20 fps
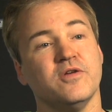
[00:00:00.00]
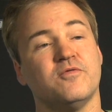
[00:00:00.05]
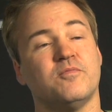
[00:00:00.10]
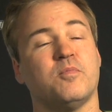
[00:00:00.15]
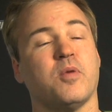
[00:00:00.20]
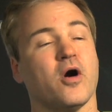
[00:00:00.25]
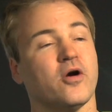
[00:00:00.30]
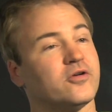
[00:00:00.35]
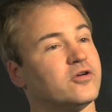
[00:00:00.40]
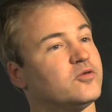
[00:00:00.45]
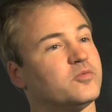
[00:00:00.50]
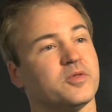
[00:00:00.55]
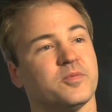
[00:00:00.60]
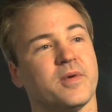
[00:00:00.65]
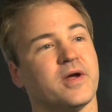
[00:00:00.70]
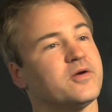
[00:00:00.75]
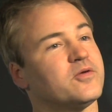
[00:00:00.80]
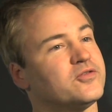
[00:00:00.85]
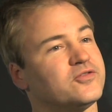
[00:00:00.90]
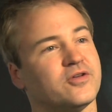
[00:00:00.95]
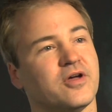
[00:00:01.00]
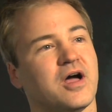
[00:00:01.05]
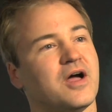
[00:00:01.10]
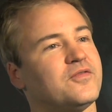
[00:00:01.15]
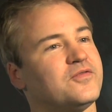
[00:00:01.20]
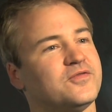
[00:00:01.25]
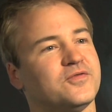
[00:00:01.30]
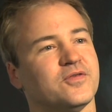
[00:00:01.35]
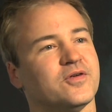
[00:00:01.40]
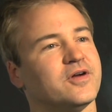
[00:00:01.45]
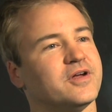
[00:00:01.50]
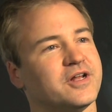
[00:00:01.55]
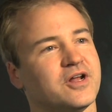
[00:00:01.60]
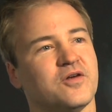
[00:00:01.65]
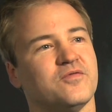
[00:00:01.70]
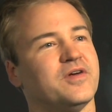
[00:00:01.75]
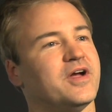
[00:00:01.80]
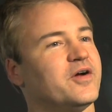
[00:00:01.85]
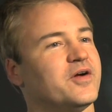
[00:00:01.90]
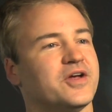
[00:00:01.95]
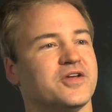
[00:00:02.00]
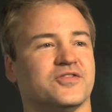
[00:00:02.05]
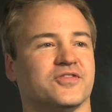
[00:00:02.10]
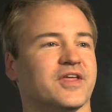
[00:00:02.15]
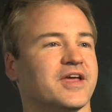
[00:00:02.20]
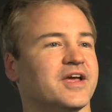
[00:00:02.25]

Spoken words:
We've partnered with Microsoft for various